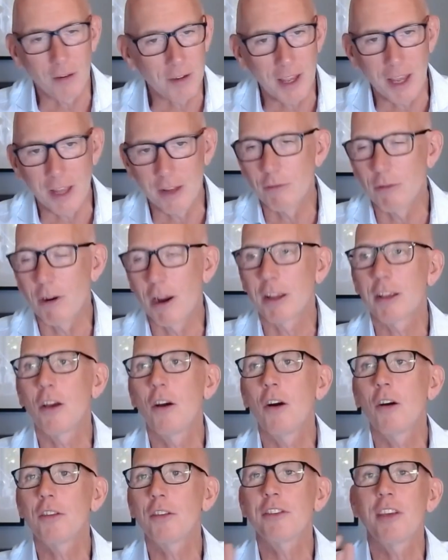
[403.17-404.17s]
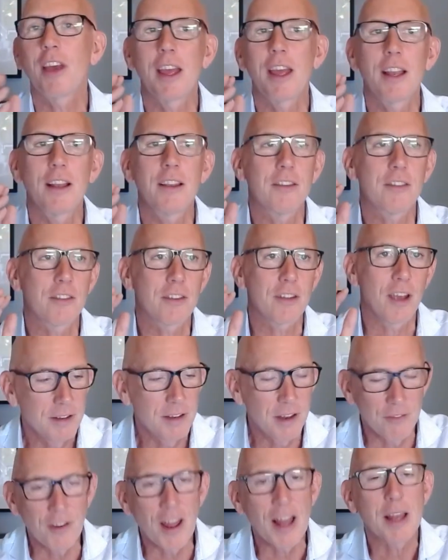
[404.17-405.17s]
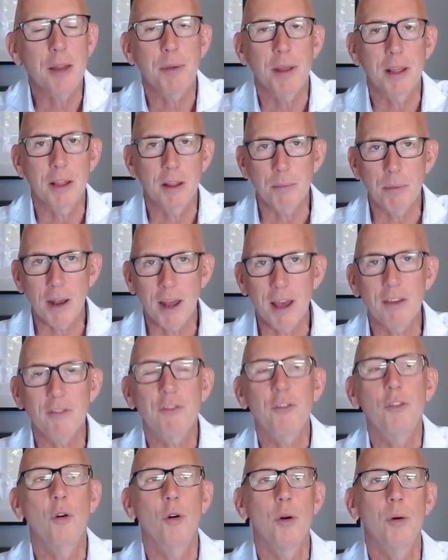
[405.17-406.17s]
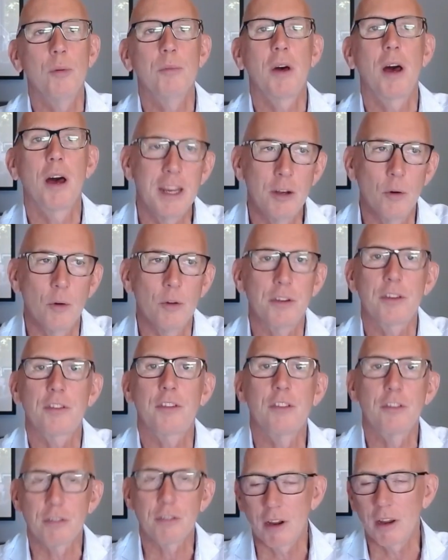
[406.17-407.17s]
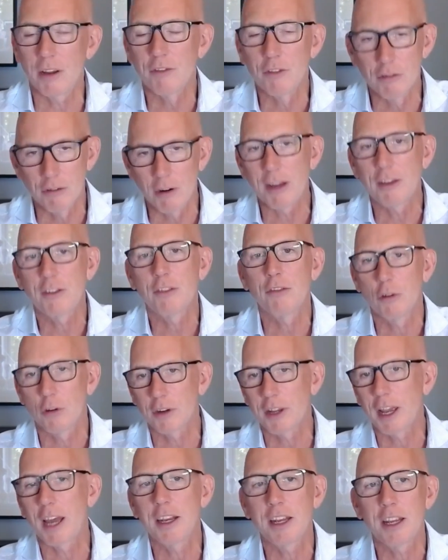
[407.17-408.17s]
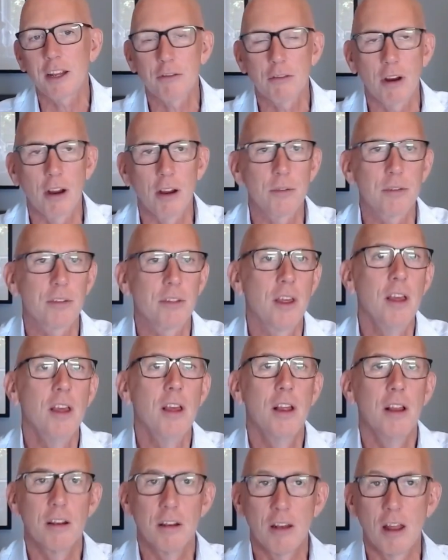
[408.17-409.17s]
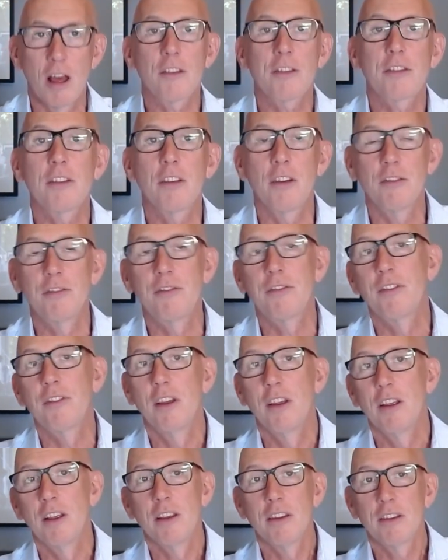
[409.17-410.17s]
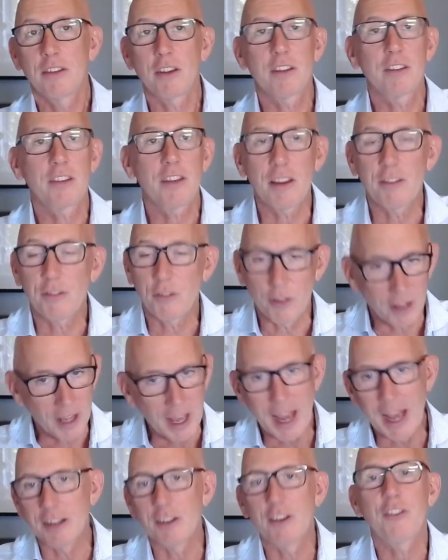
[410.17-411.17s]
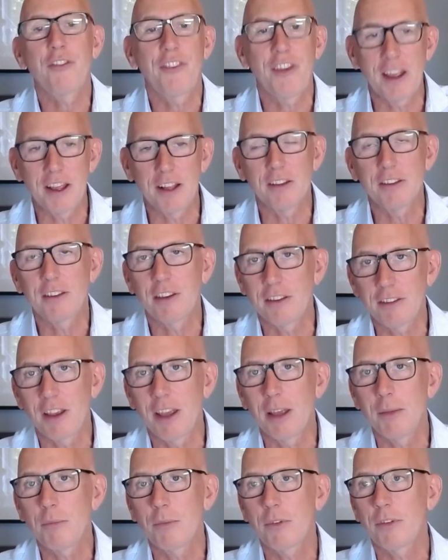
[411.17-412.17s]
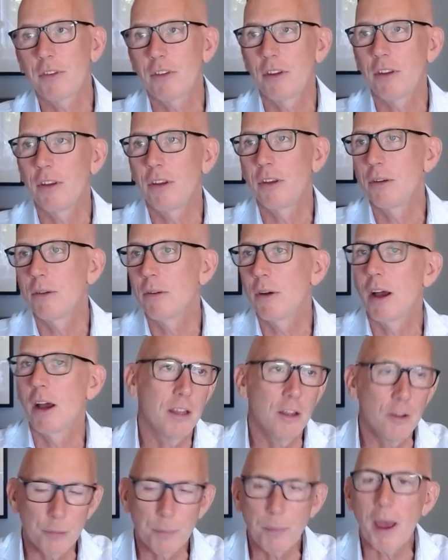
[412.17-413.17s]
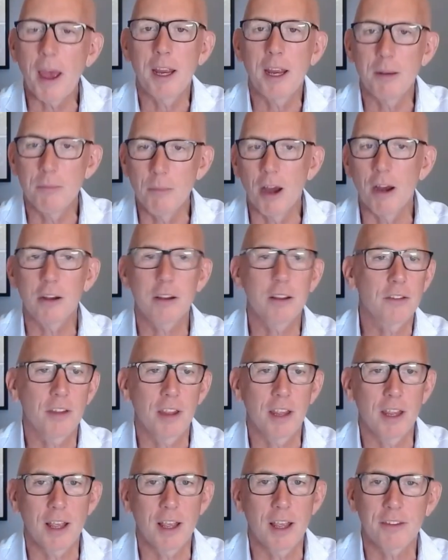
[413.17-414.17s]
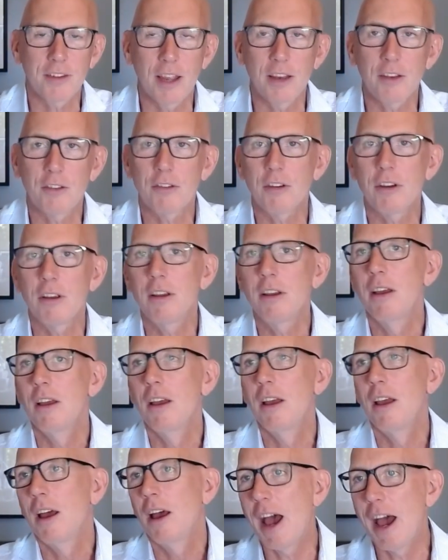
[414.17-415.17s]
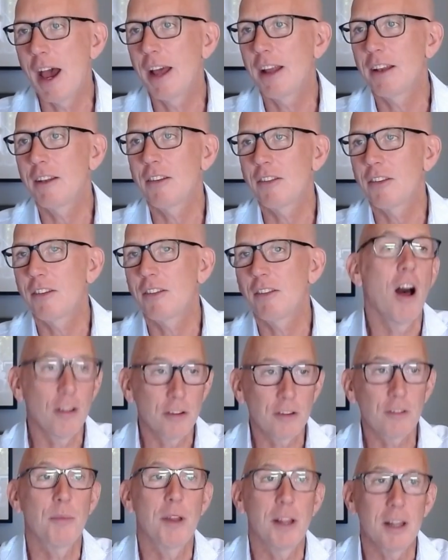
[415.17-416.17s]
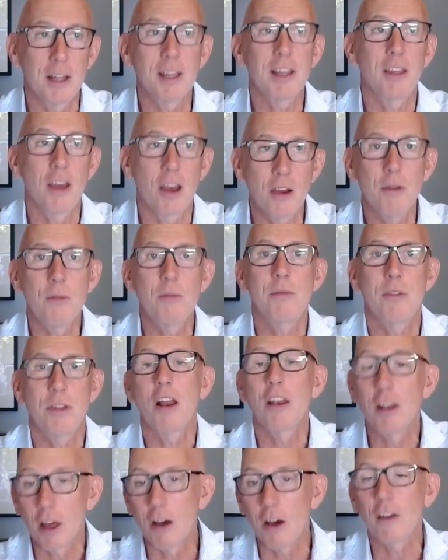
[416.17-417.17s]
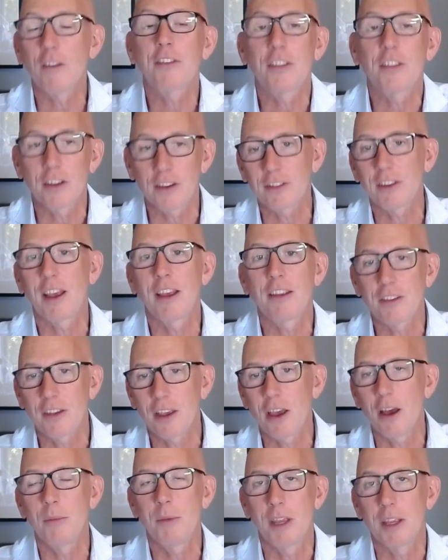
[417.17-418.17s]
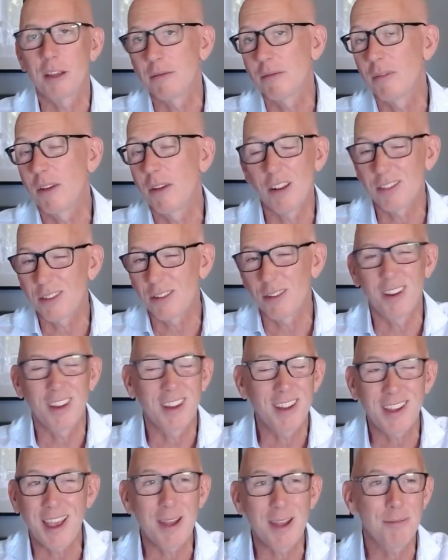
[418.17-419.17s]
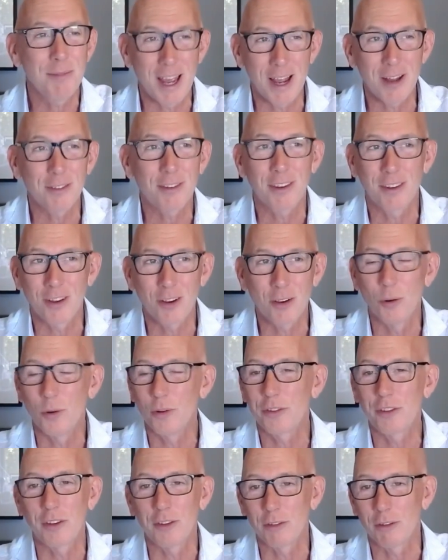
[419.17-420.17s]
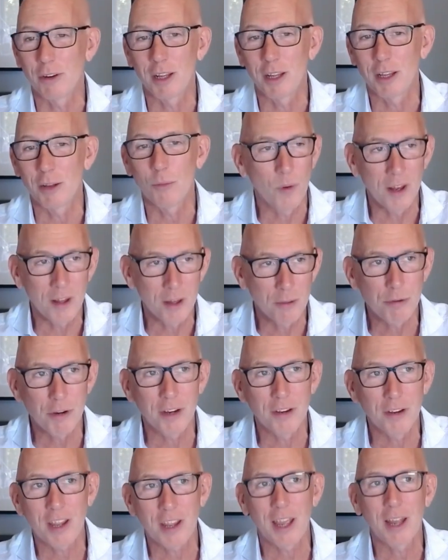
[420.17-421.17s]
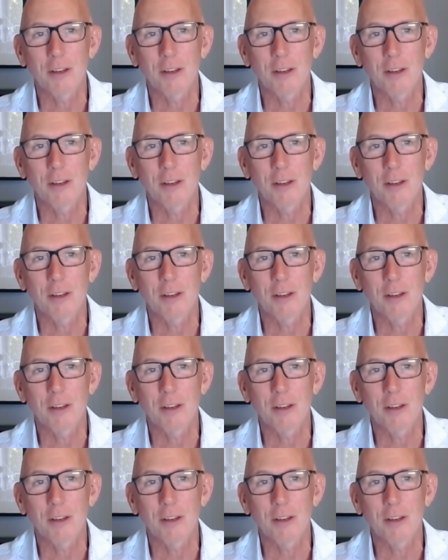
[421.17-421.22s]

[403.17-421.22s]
getting the right content, developing the platform in order to drive greater organic growth, lots of successful and failed attempts to use paid marketing, etc. And ultimately, though, a lot of success coming. Ultimately, it came down to the courses, really. When the British